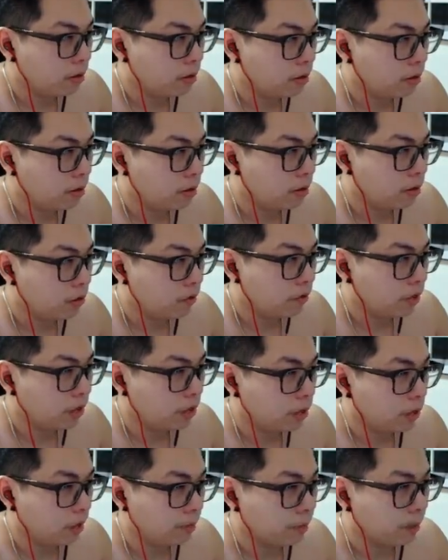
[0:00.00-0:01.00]
you've
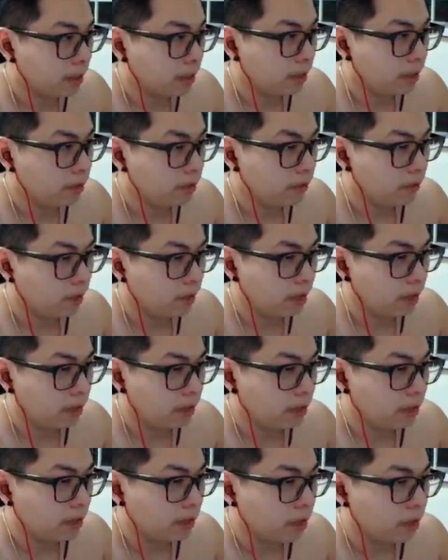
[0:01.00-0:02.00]
healed up again, right?
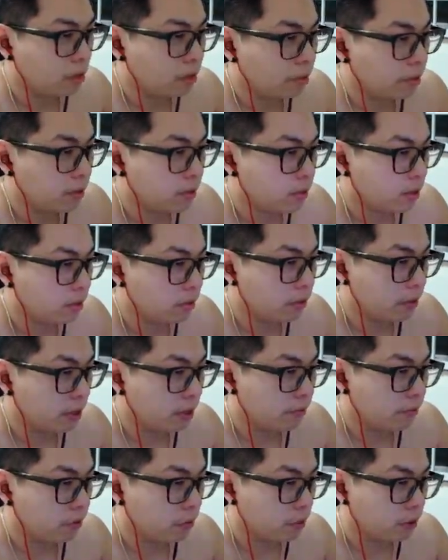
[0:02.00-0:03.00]
And you're basically ready
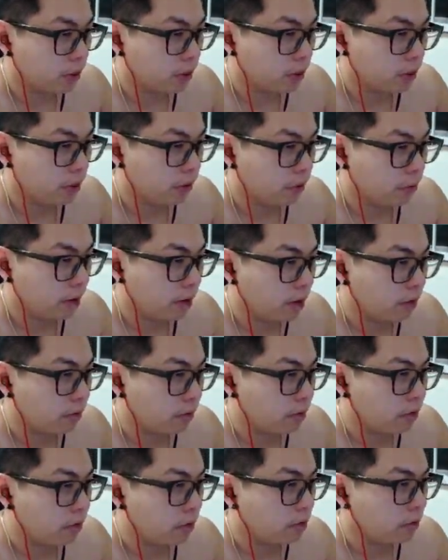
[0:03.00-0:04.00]
for another
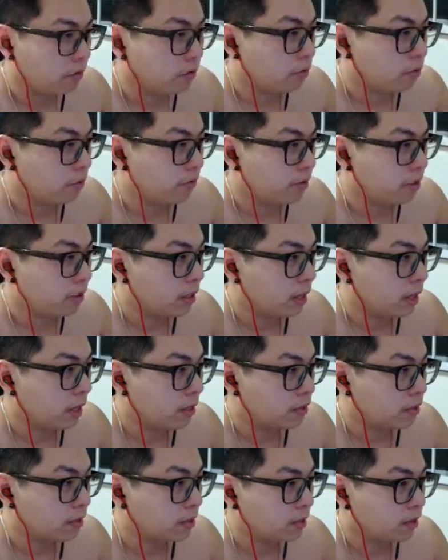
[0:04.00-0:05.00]
round of Revenant
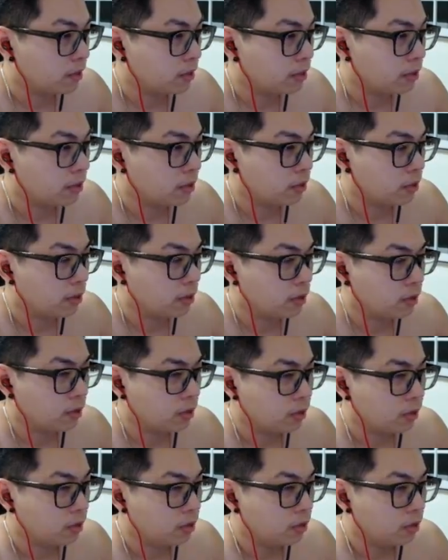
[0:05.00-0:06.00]
casting,
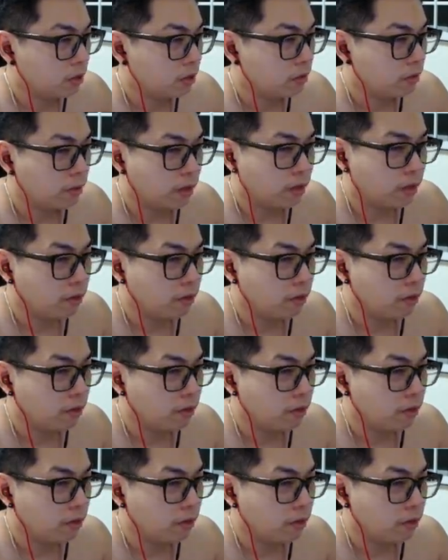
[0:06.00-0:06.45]
right?